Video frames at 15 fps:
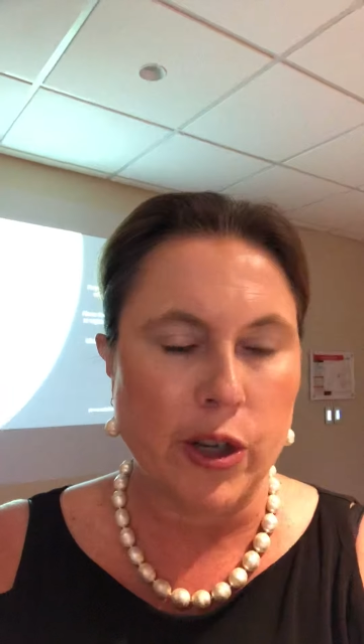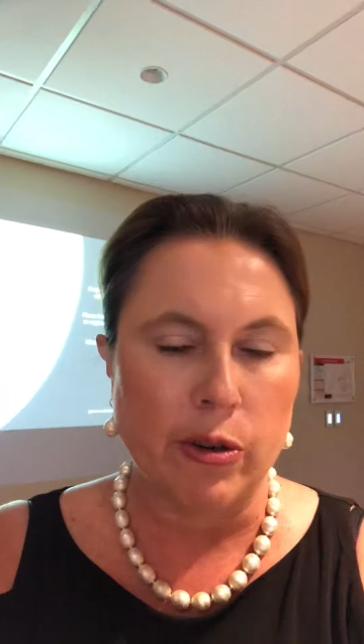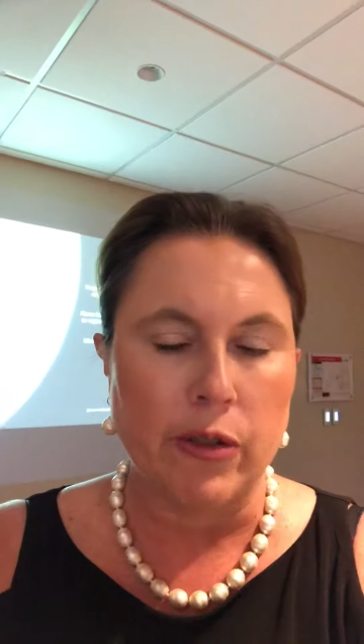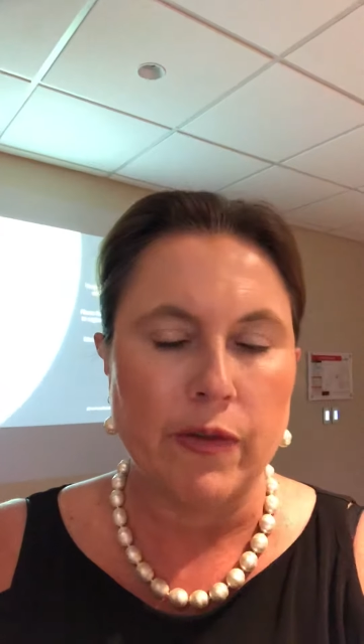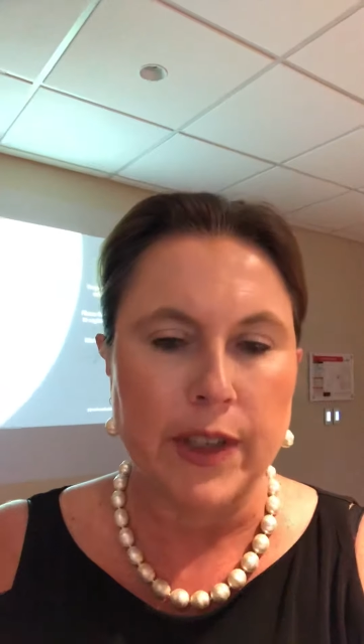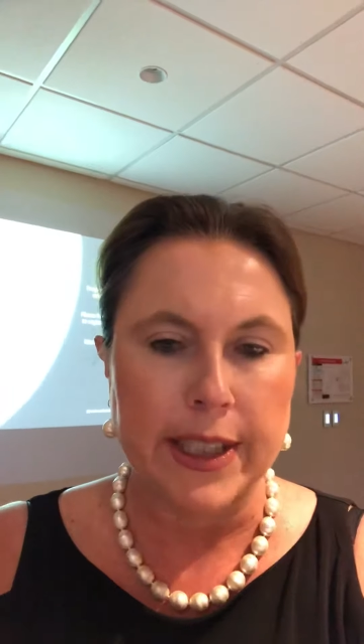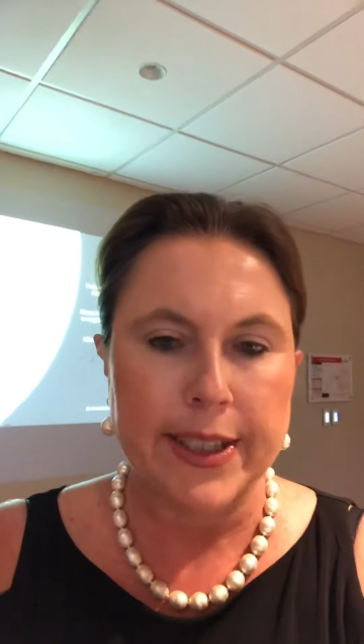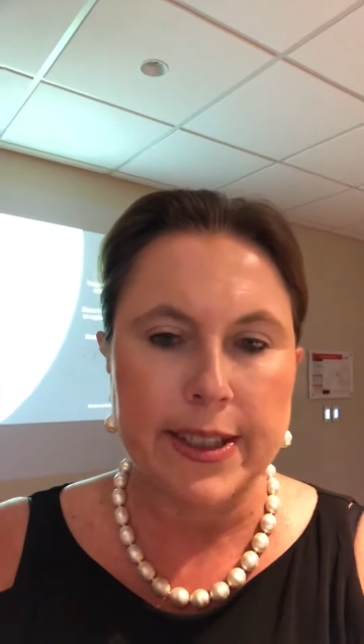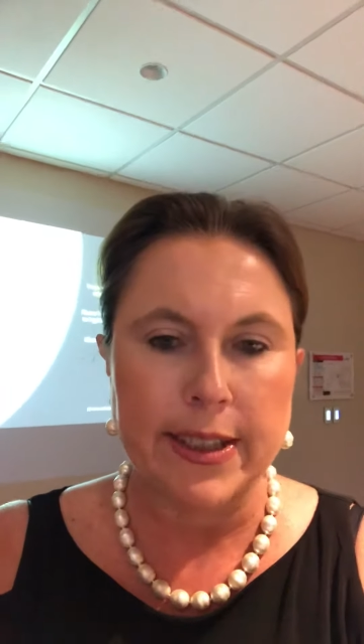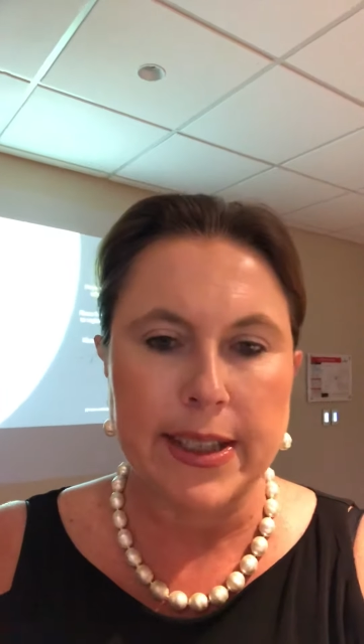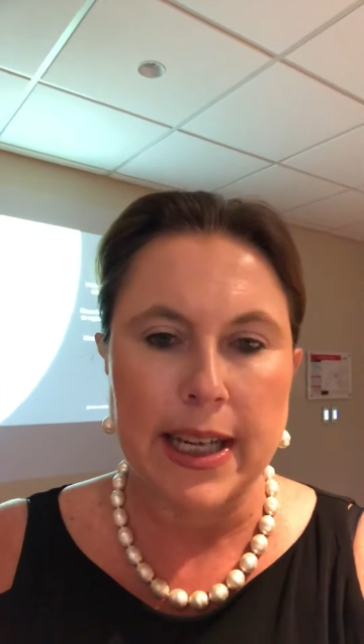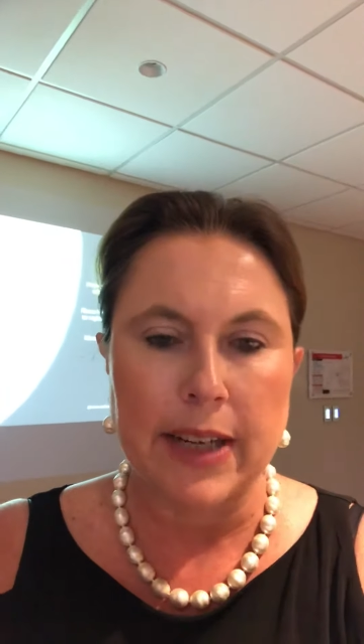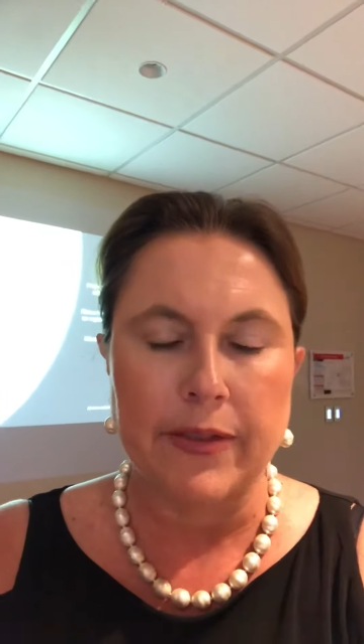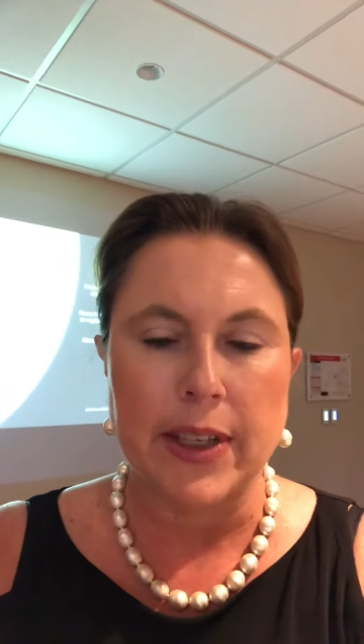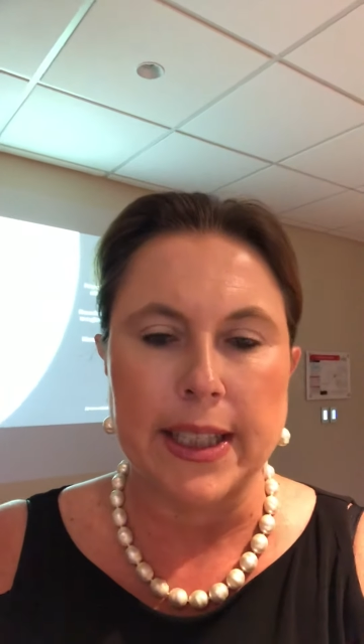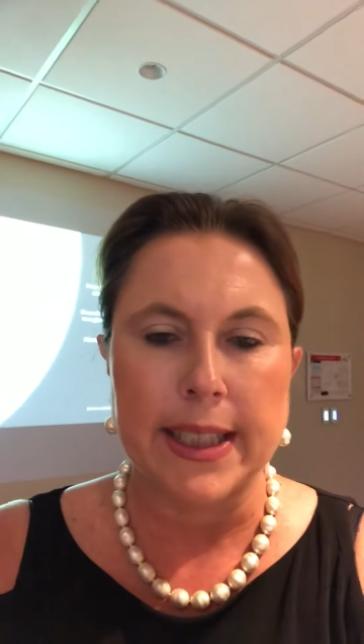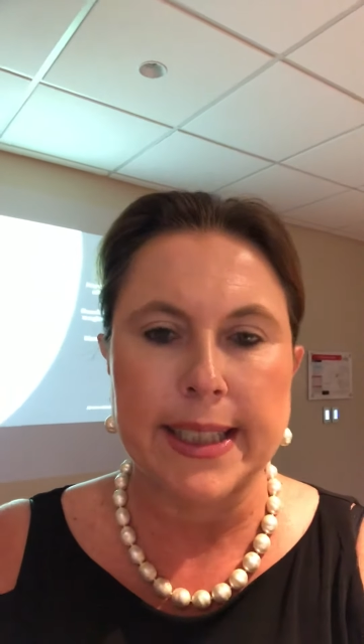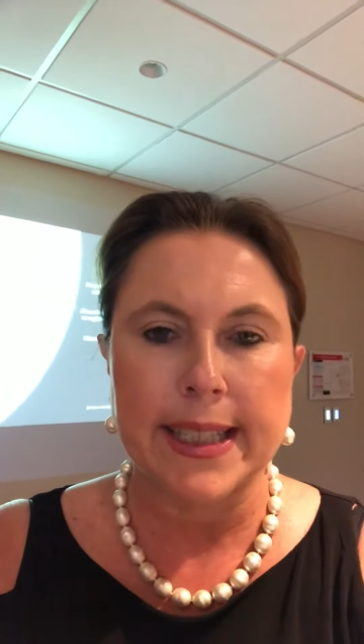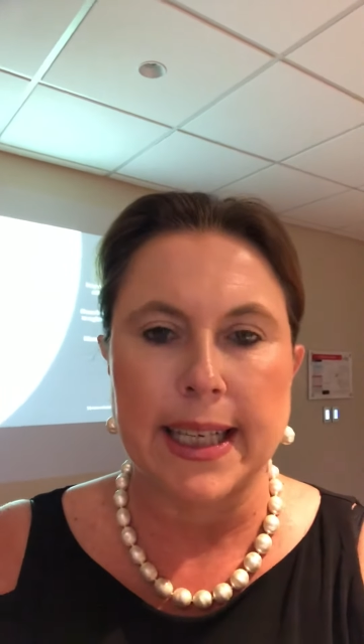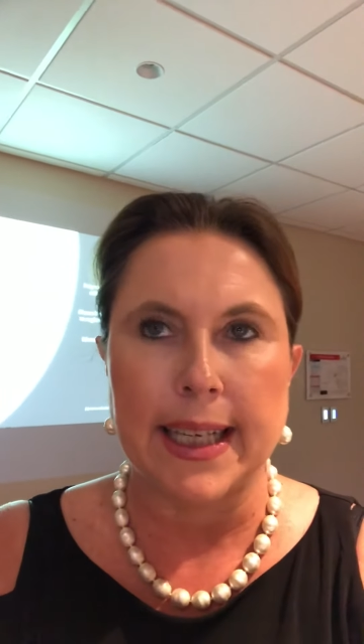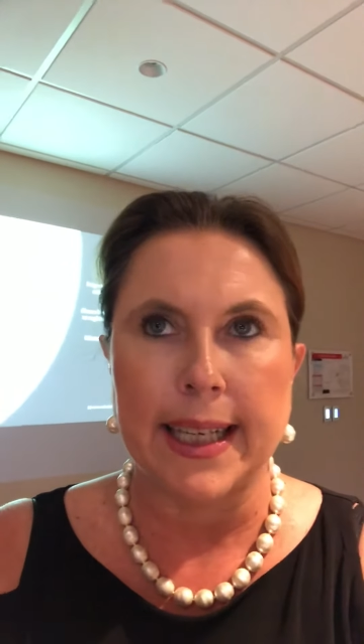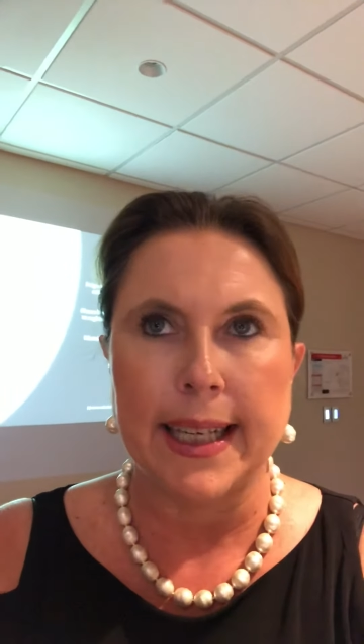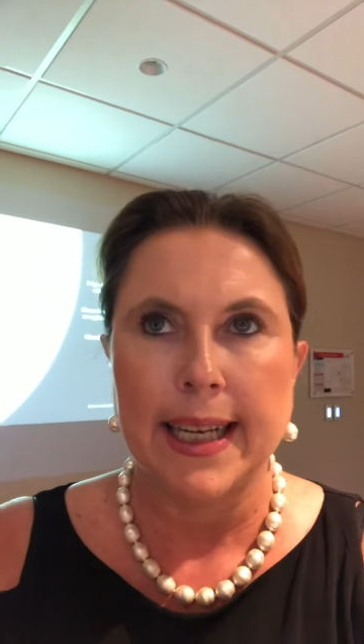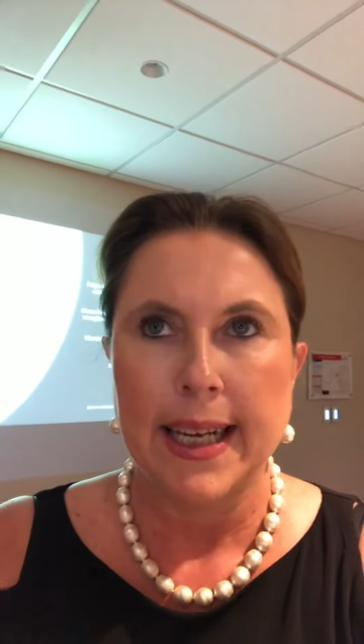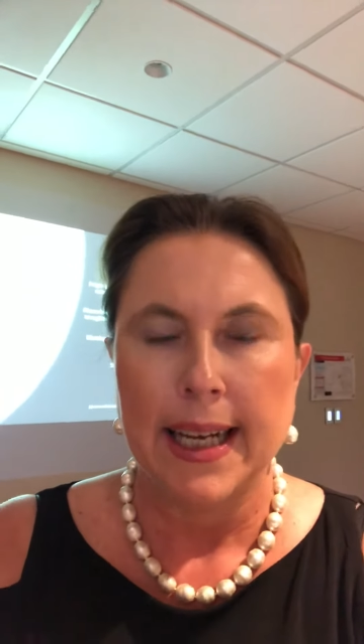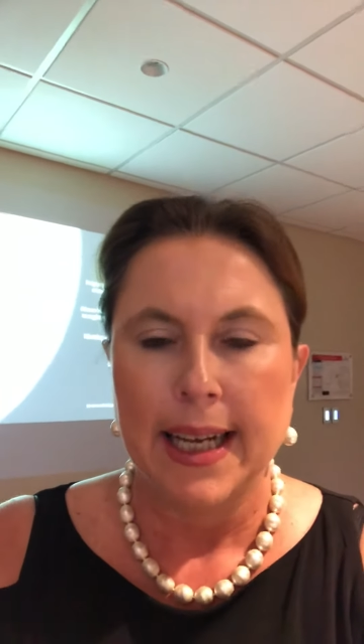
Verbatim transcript: your investors have their say